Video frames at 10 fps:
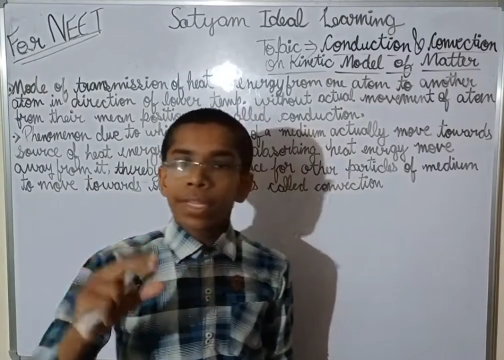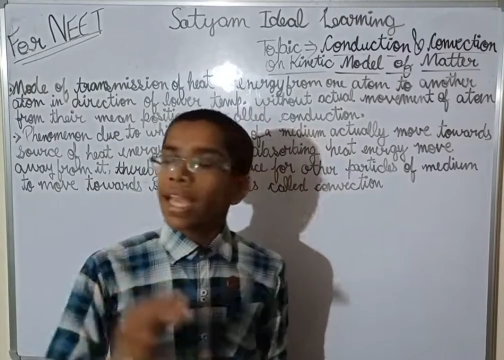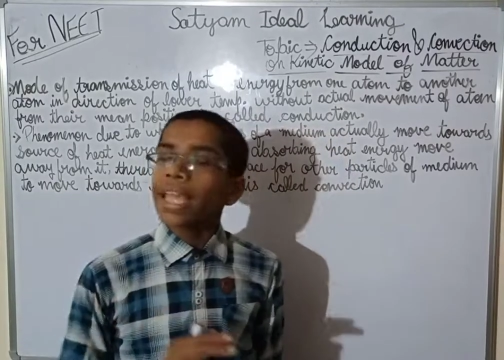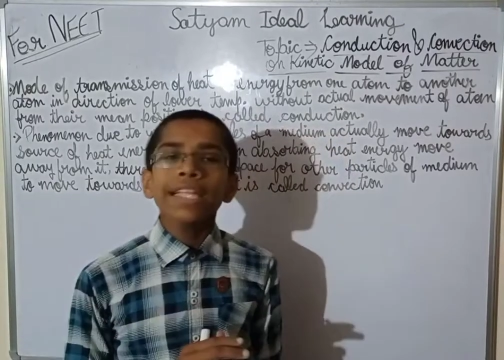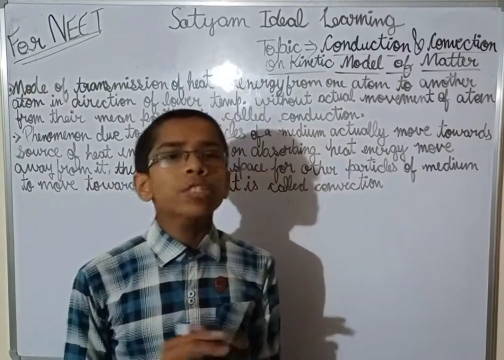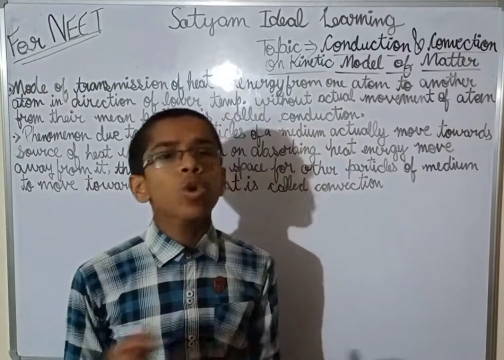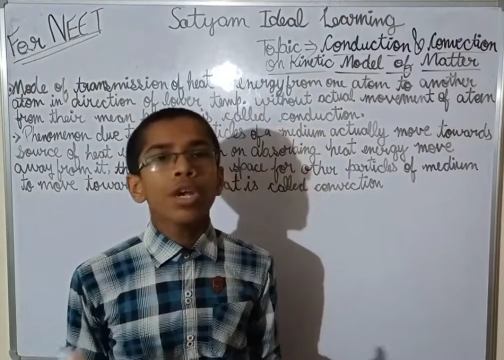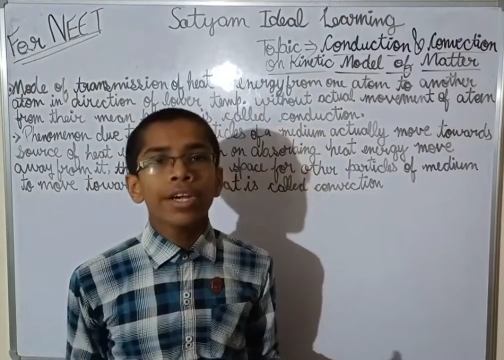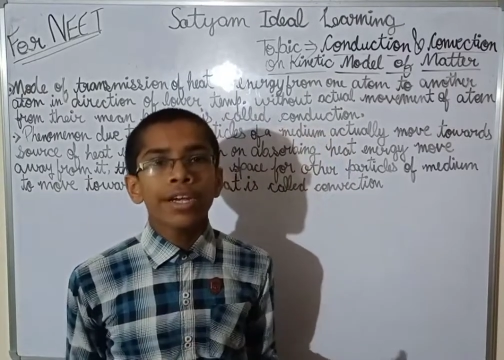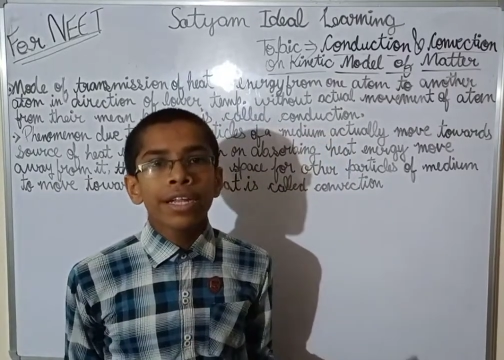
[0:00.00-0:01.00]
any
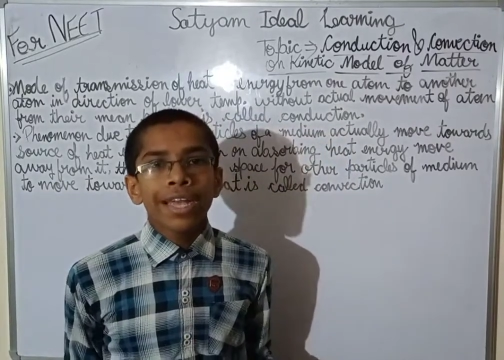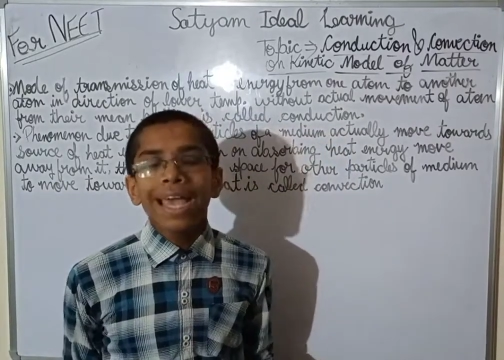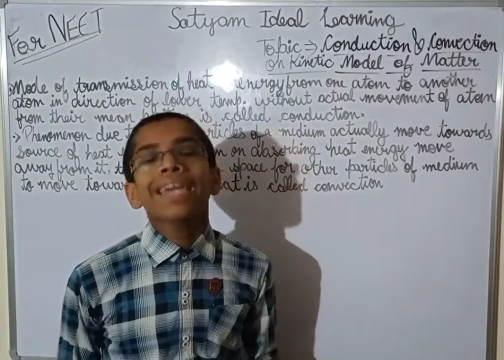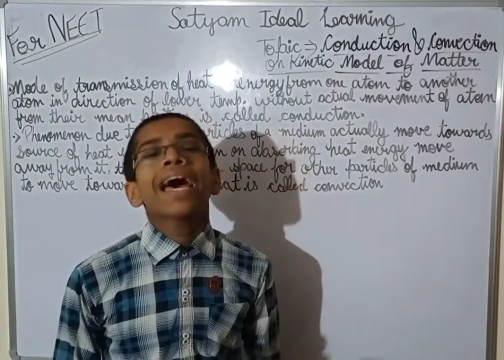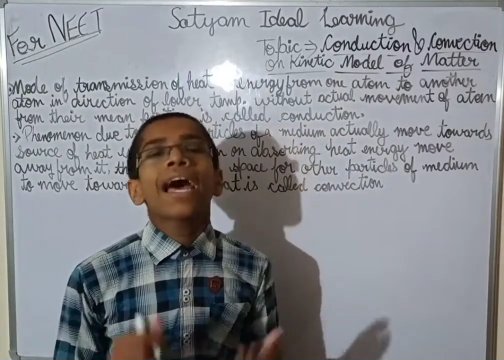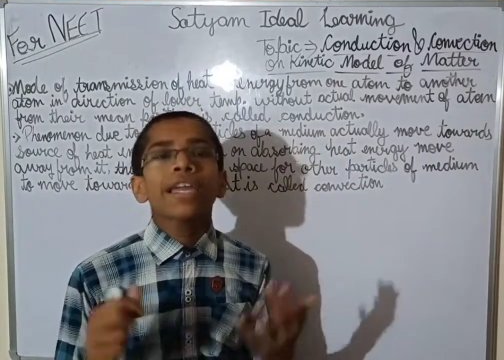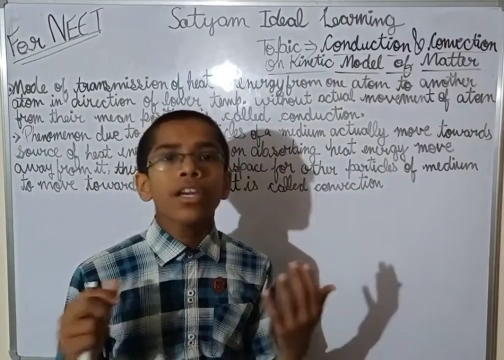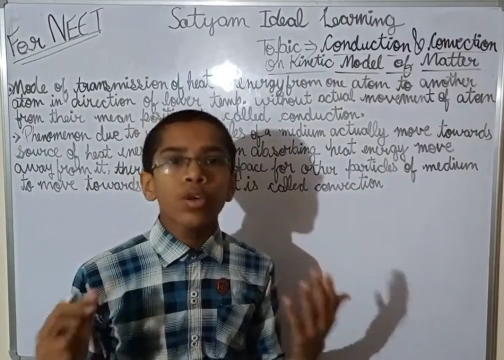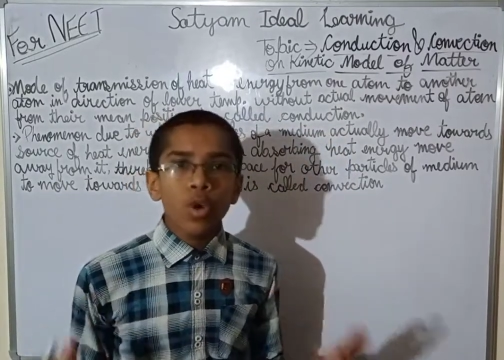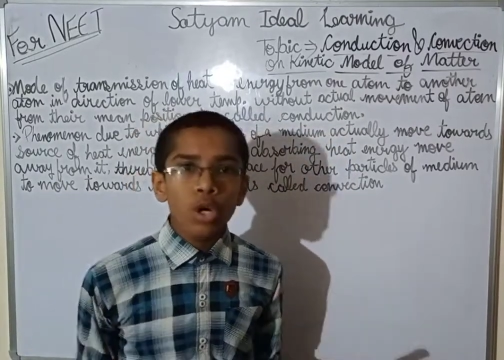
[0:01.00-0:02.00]
solid, an
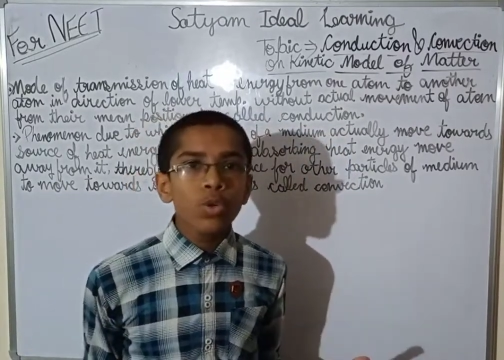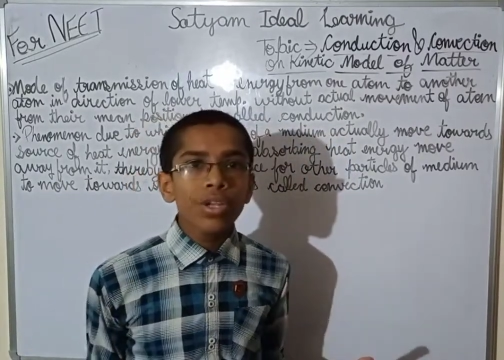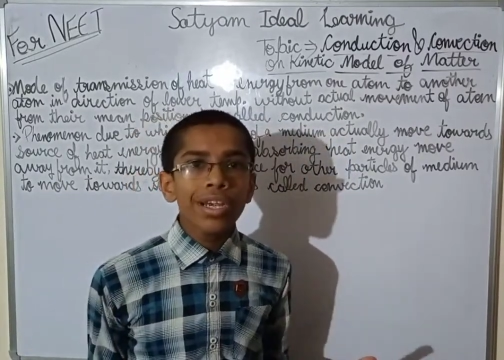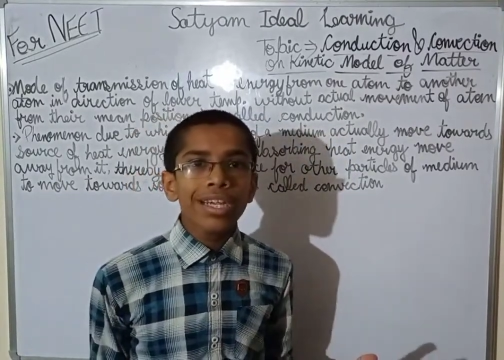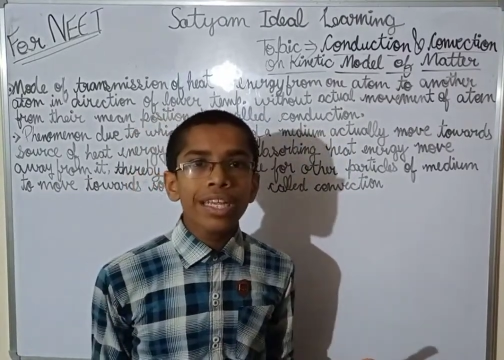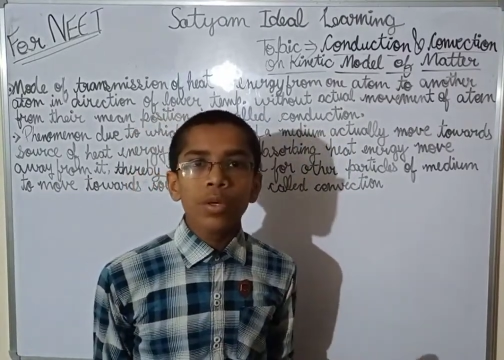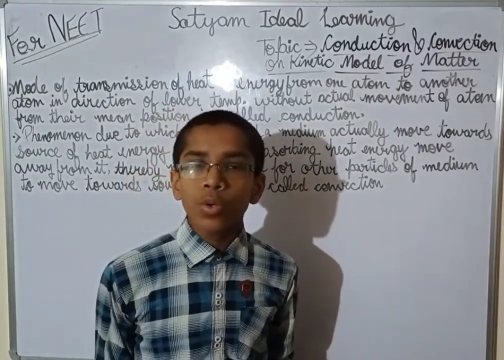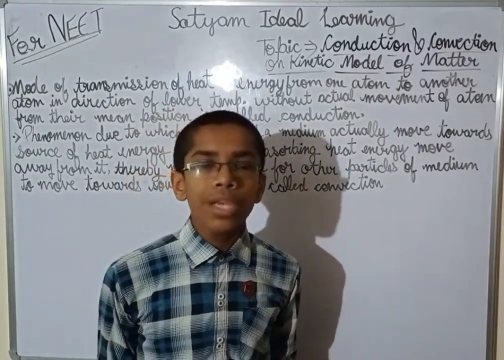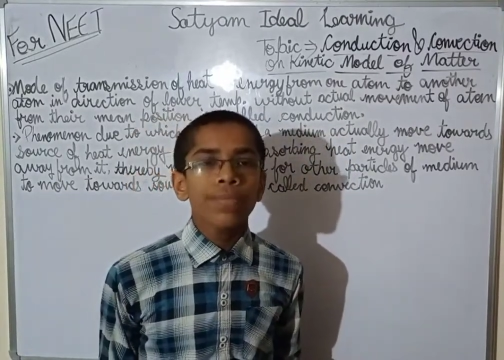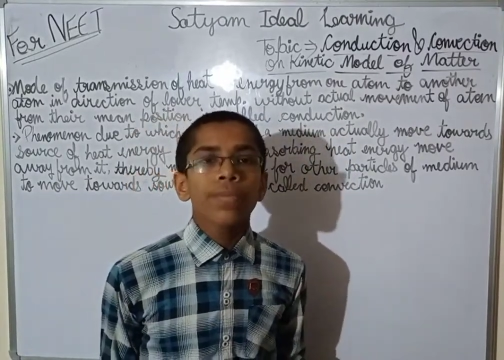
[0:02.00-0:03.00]
iron rod you can take.
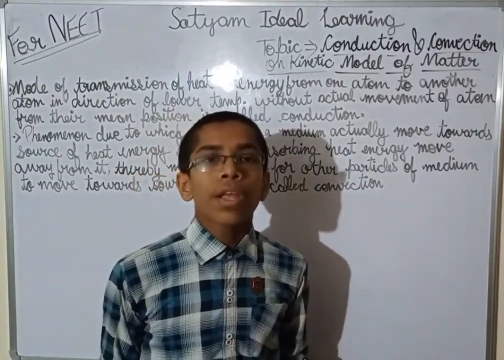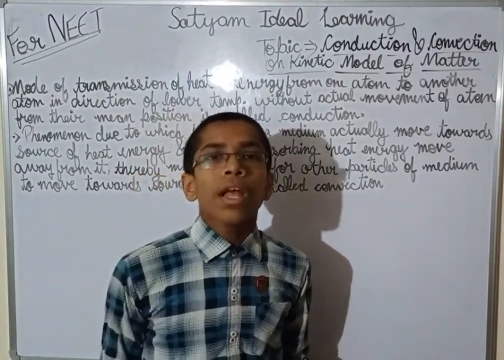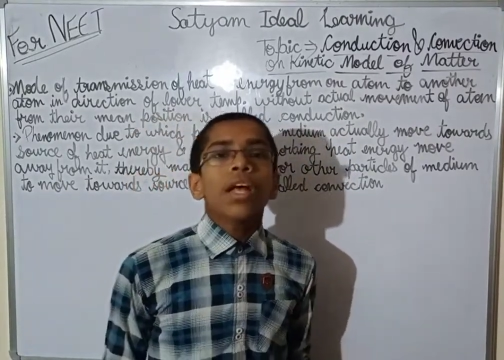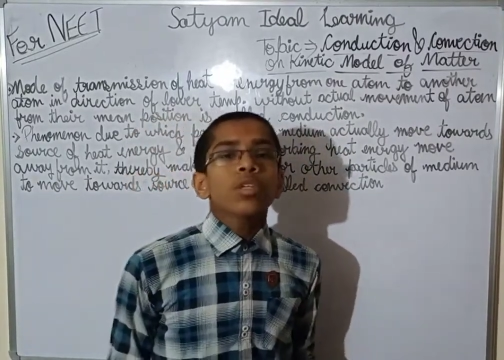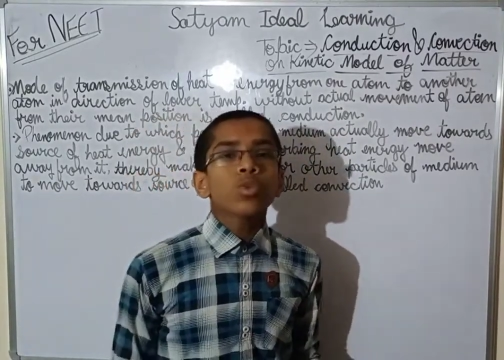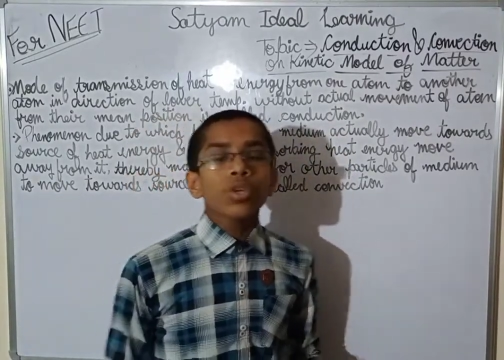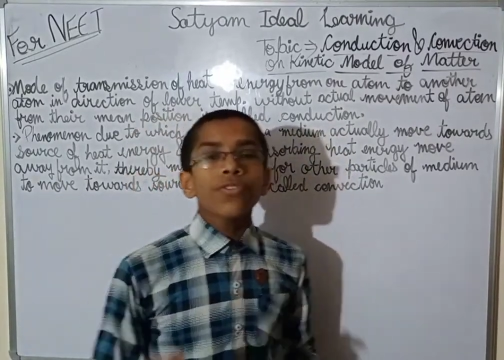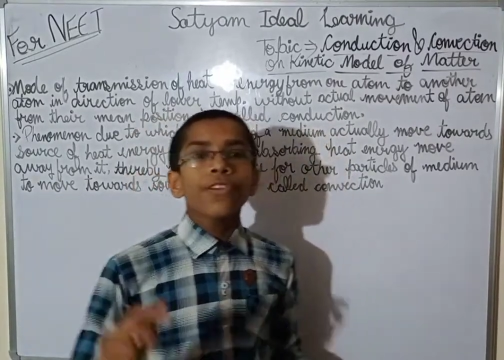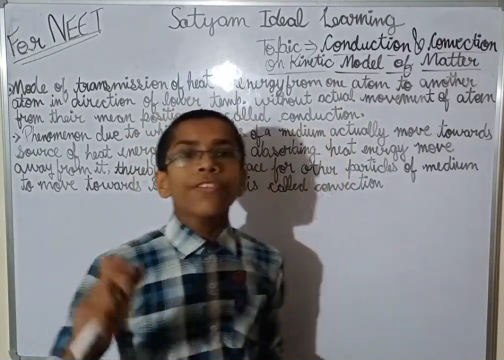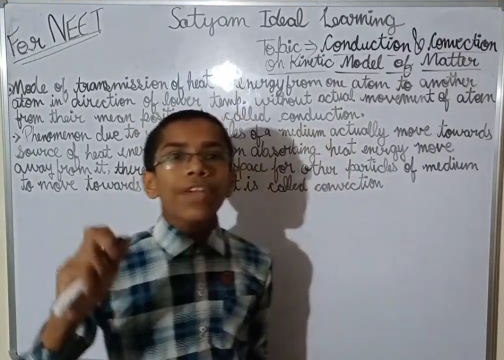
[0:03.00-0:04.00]
Okay, so if
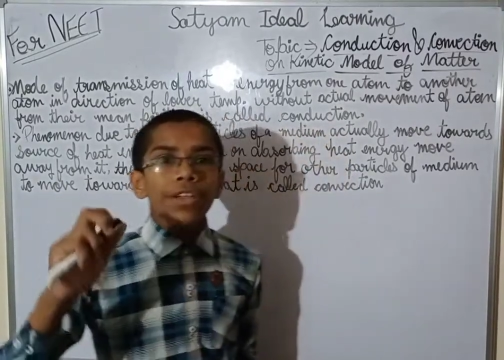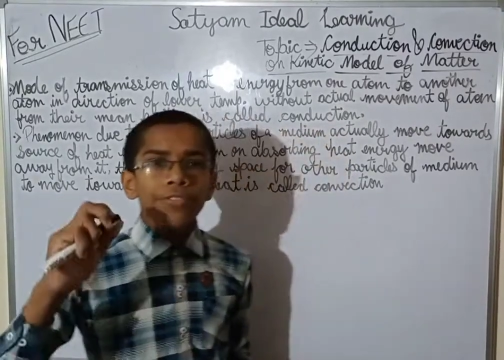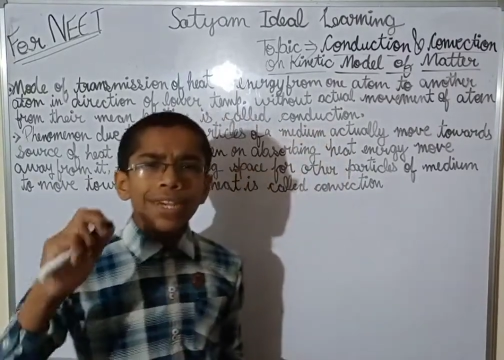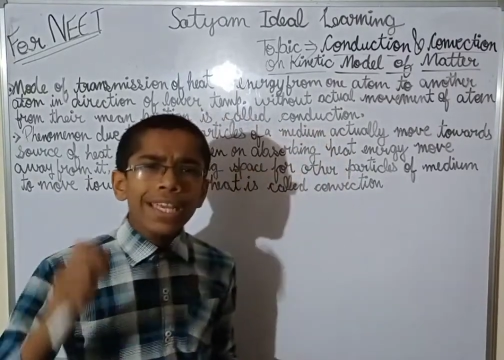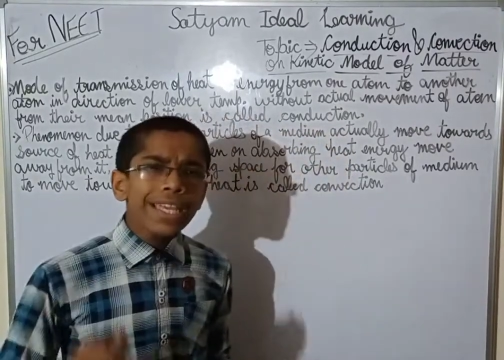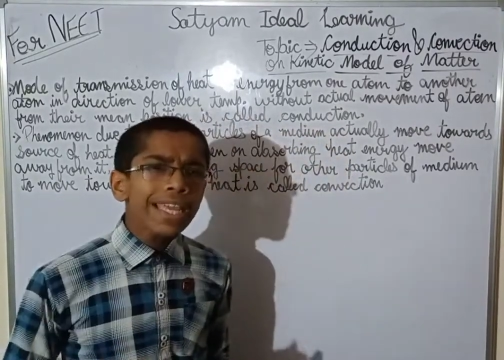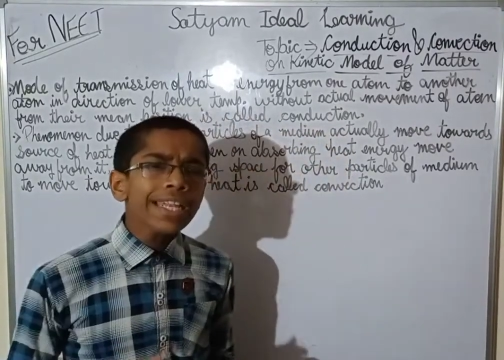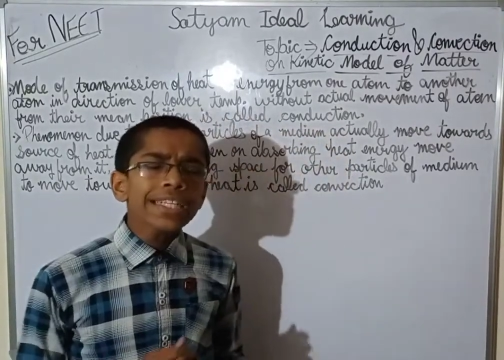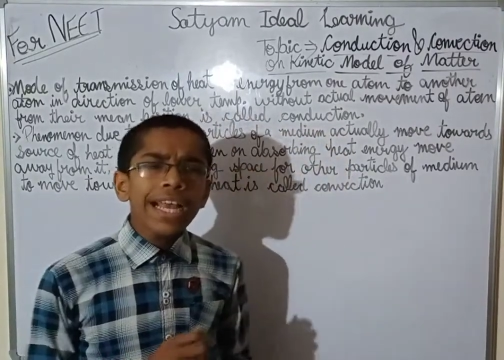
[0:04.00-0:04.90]
we take any